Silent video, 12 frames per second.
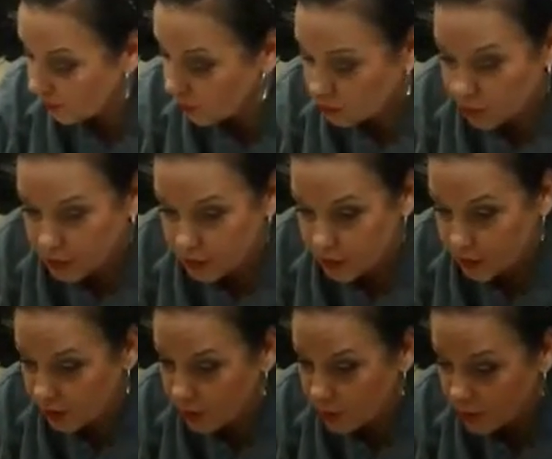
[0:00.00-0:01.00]
we're going to do,
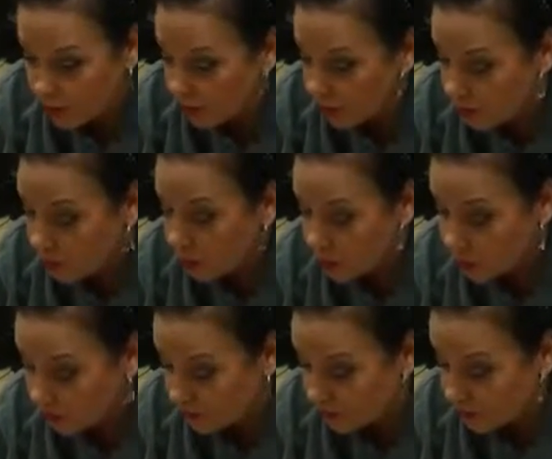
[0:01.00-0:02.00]
y'all are doing a